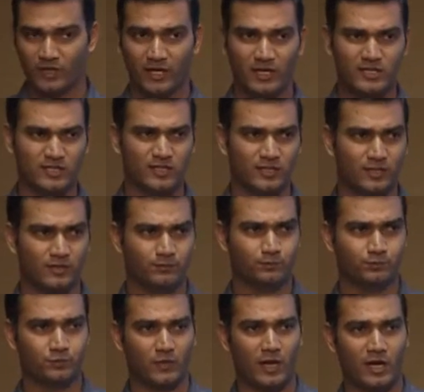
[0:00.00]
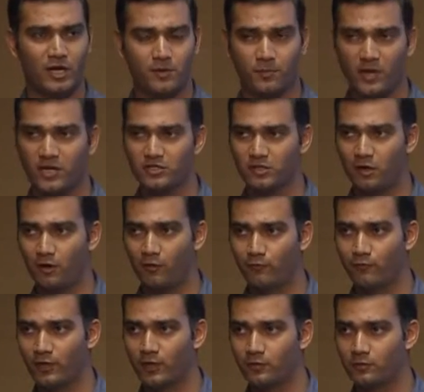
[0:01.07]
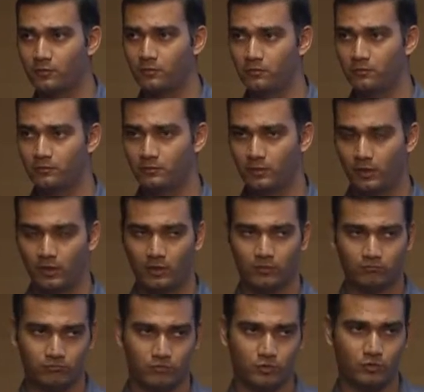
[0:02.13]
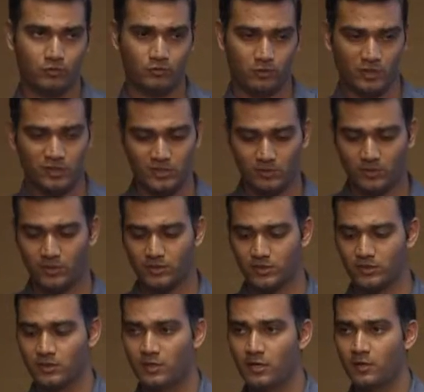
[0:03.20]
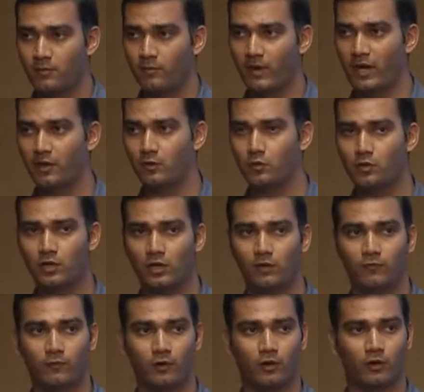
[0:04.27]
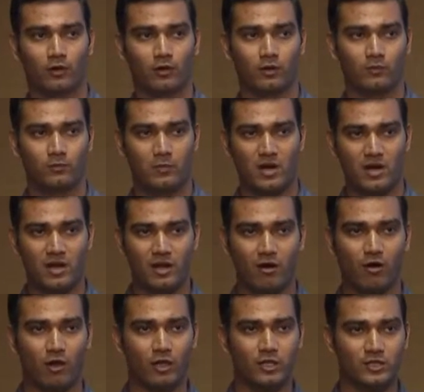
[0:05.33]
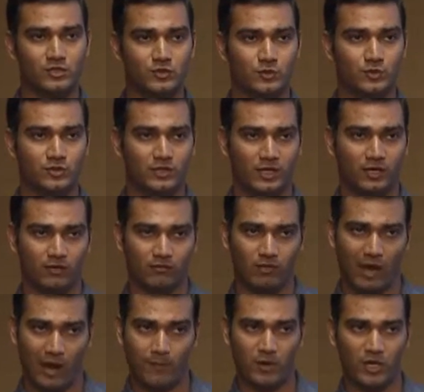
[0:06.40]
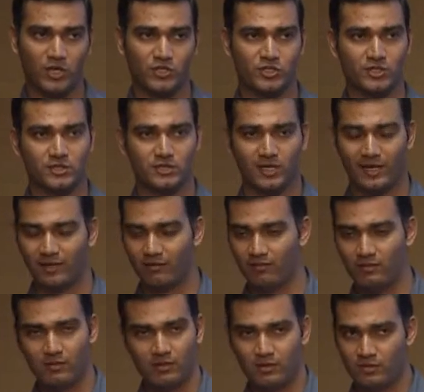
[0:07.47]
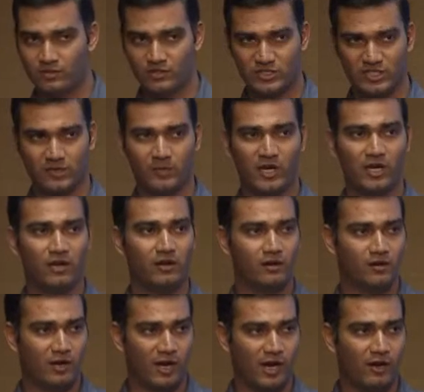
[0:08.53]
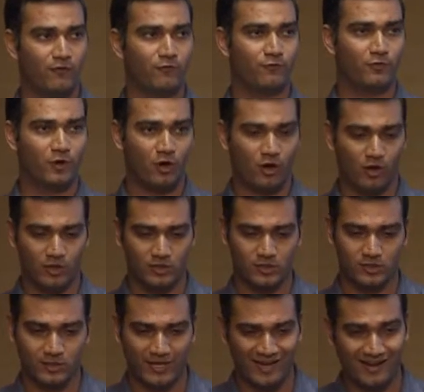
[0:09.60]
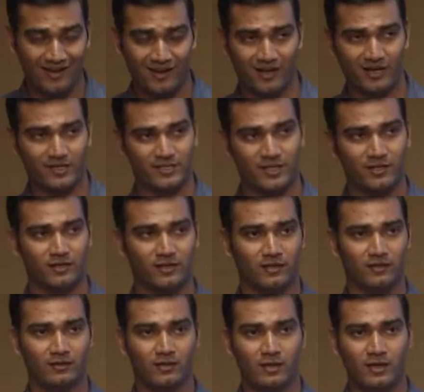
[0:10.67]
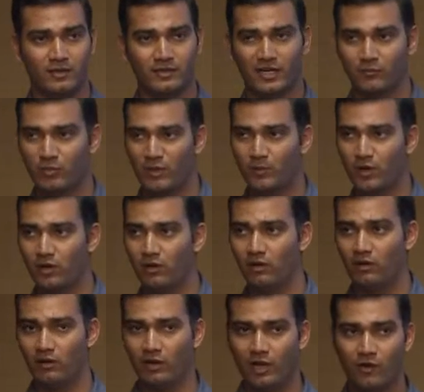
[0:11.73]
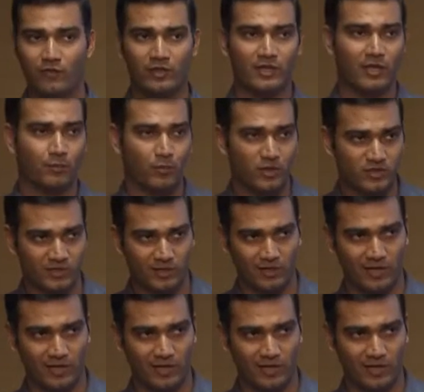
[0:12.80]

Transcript: It's an enterprise offering to customers by Google for bundling all the suites and applications like Gmail, Drive, Docs, Calendar, etc. that people love in their personal